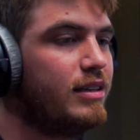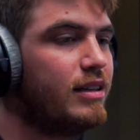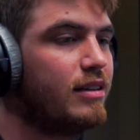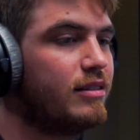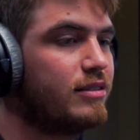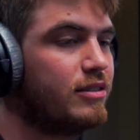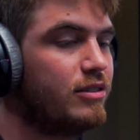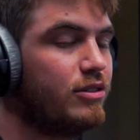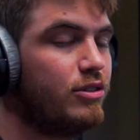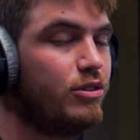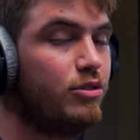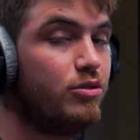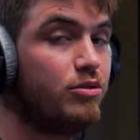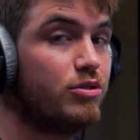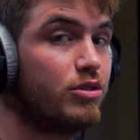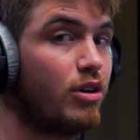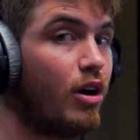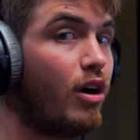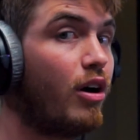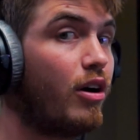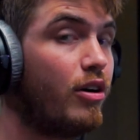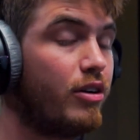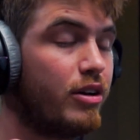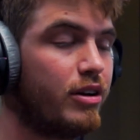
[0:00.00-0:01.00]
doesn't use a
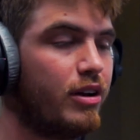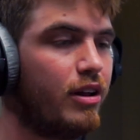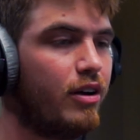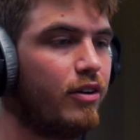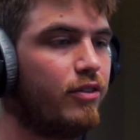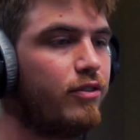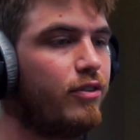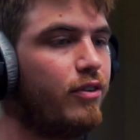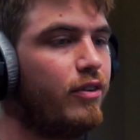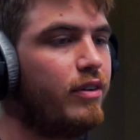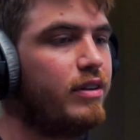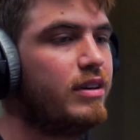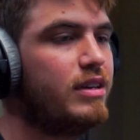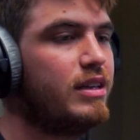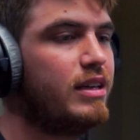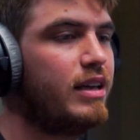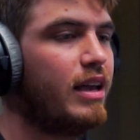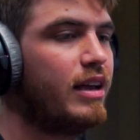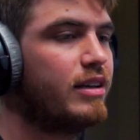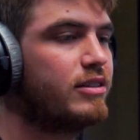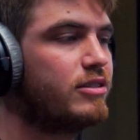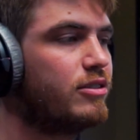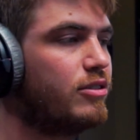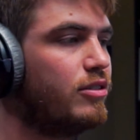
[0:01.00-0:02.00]
hard enough
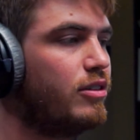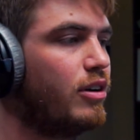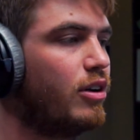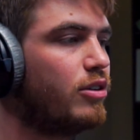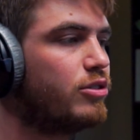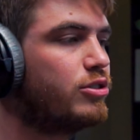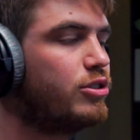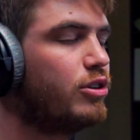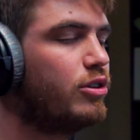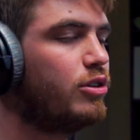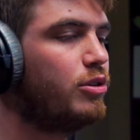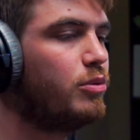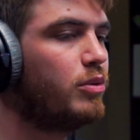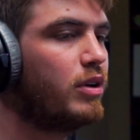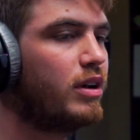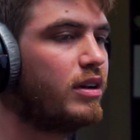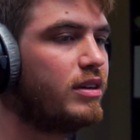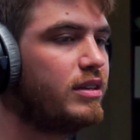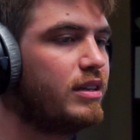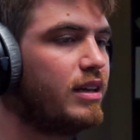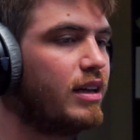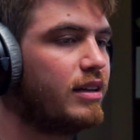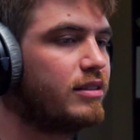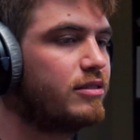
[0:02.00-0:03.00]
de-esser, and I'll show you what a
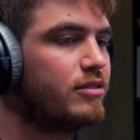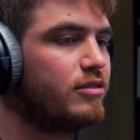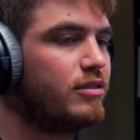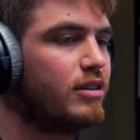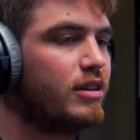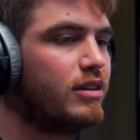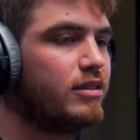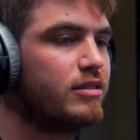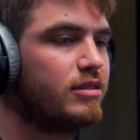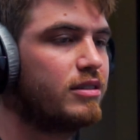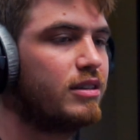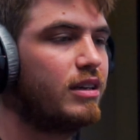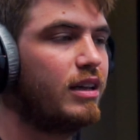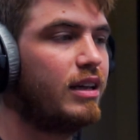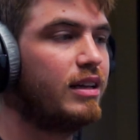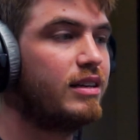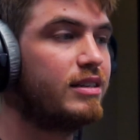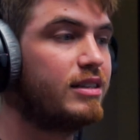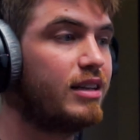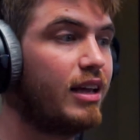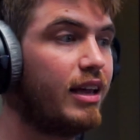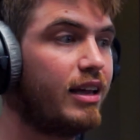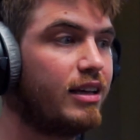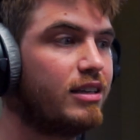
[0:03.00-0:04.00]
de-esser does.
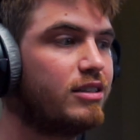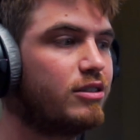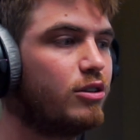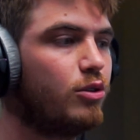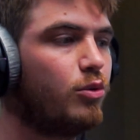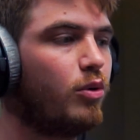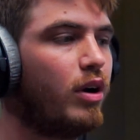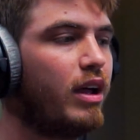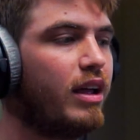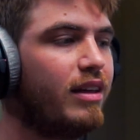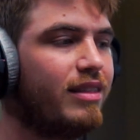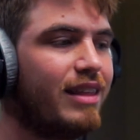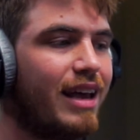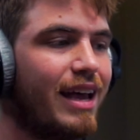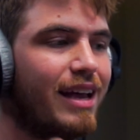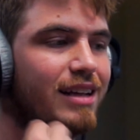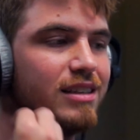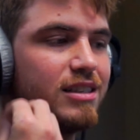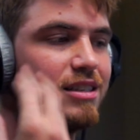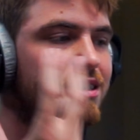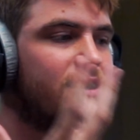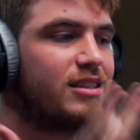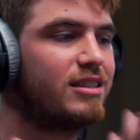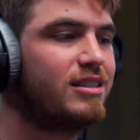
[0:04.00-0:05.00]
It takes away
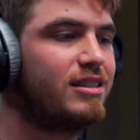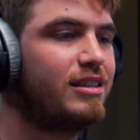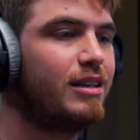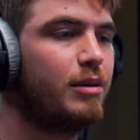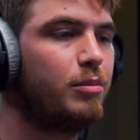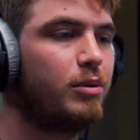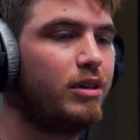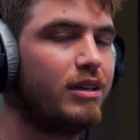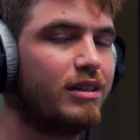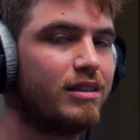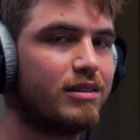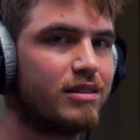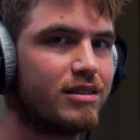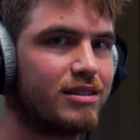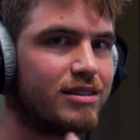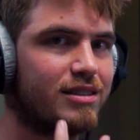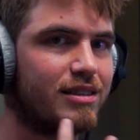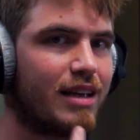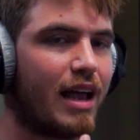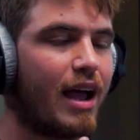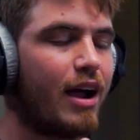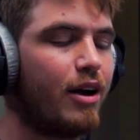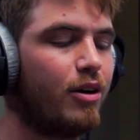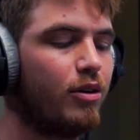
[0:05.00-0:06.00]
that sibilant
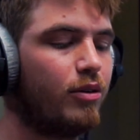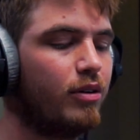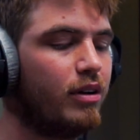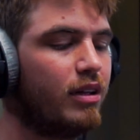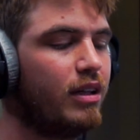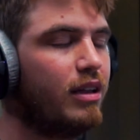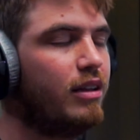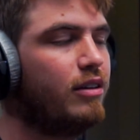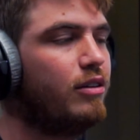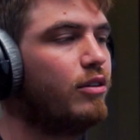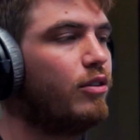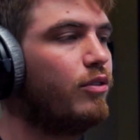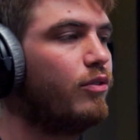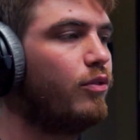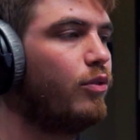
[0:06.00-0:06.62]
sound in your